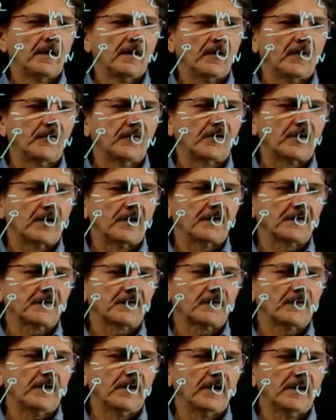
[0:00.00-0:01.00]
over r
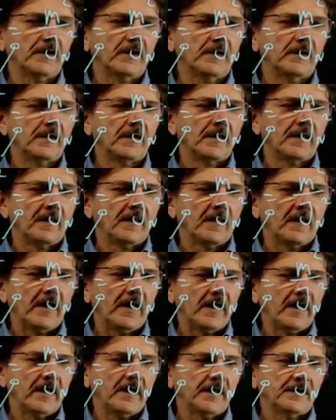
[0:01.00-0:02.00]
square,
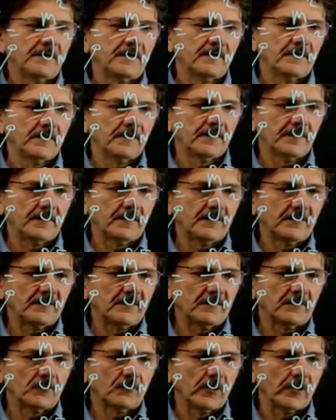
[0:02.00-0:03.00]
and this
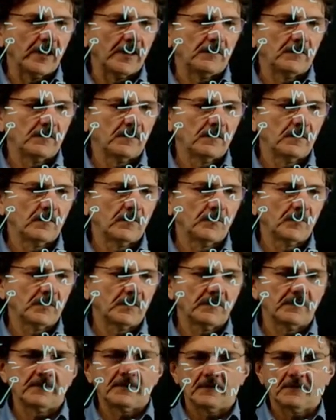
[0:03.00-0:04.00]
is great
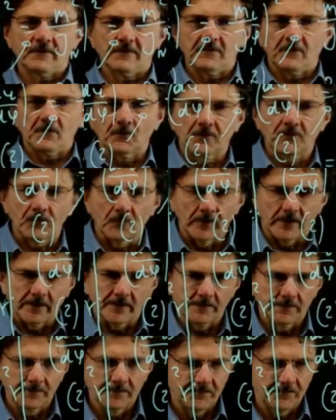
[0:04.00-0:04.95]
because this is u square.